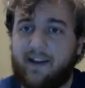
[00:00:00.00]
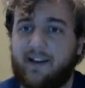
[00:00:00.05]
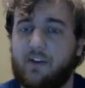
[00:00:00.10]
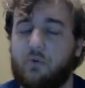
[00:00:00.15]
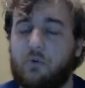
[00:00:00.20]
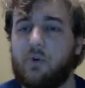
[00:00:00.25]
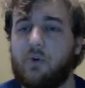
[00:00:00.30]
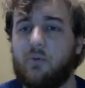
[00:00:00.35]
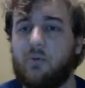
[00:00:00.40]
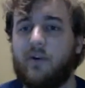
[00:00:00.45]
And
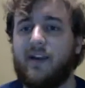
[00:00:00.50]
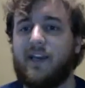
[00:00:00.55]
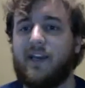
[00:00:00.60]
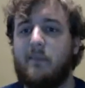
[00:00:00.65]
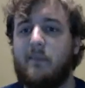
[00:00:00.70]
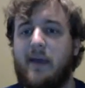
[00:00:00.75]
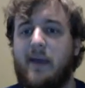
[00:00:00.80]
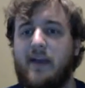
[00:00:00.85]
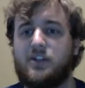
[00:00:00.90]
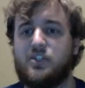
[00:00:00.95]
the only one I can
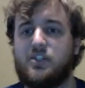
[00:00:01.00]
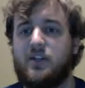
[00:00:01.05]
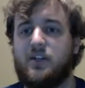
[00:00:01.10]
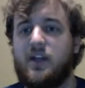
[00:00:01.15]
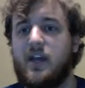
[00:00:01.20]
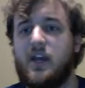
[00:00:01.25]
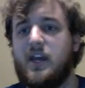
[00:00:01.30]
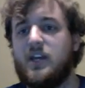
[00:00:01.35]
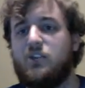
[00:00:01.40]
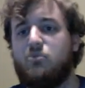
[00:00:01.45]

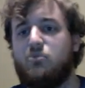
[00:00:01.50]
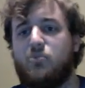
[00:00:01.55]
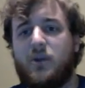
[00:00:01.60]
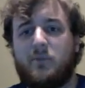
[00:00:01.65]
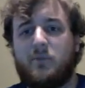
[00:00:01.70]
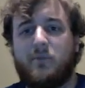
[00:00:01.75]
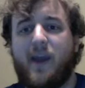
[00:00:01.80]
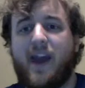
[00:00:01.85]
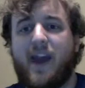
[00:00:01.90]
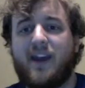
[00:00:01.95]
imagine to
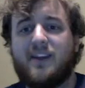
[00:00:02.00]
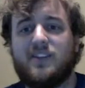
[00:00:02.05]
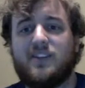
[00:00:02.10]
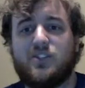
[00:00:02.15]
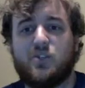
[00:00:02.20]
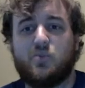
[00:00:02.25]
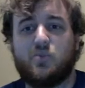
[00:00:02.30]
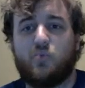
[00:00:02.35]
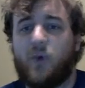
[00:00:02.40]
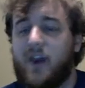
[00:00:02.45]
bring back is
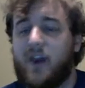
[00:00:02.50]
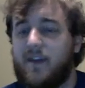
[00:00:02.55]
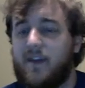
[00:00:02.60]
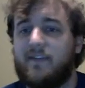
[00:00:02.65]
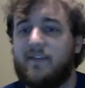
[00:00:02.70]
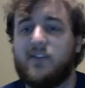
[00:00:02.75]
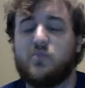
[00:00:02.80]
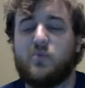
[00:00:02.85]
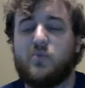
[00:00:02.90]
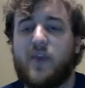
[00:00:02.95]
his wife,
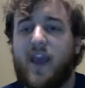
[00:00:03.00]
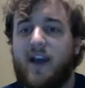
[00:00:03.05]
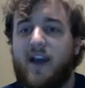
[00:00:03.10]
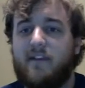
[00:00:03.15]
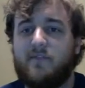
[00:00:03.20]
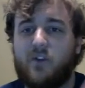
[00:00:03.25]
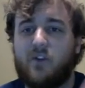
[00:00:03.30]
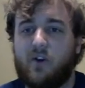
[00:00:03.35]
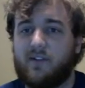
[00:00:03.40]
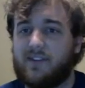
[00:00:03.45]
because we
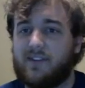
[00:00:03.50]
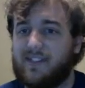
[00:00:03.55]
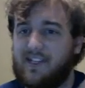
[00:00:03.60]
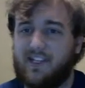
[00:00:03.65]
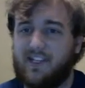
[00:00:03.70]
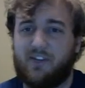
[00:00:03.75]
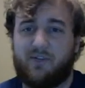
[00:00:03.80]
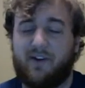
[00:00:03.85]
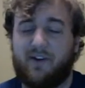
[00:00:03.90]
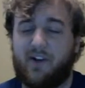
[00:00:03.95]
have not
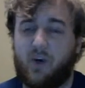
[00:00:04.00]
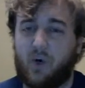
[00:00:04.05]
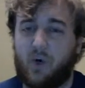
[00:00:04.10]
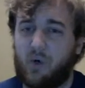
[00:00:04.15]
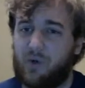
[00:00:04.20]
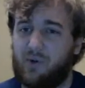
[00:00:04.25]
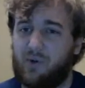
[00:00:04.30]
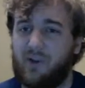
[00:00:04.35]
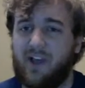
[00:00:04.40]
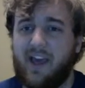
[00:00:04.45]
seen her at
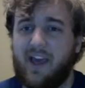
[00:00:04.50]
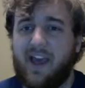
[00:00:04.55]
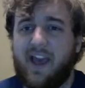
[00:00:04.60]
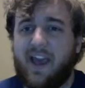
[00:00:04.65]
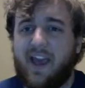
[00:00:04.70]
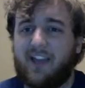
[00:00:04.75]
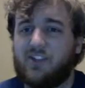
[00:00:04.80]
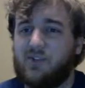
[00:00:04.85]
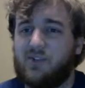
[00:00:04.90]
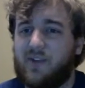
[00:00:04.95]
all.
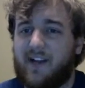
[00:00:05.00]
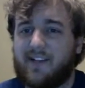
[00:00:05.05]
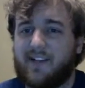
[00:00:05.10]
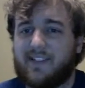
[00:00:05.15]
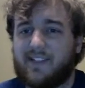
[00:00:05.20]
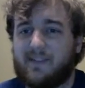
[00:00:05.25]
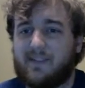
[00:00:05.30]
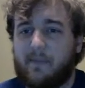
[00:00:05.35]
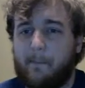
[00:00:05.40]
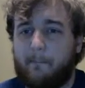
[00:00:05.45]
And so
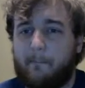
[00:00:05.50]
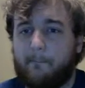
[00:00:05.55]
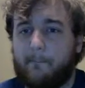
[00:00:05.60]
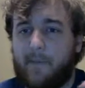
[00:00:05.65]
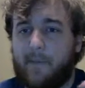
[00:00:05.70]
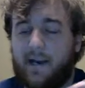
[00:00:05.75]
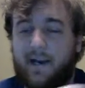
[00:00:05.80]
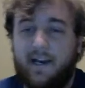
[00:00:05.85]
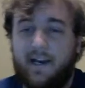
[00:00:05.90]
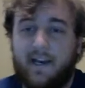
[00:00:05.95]
that's
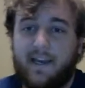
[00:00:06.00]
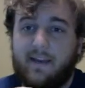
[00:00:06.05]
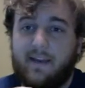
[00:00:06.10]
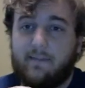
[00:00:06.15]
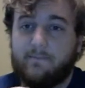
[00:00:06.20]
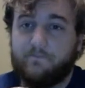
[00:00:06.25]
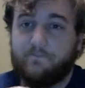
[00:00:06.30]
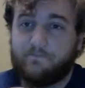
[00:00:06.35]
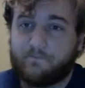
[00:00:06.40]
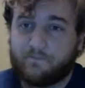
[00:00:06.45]

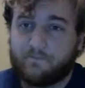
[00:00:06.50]
my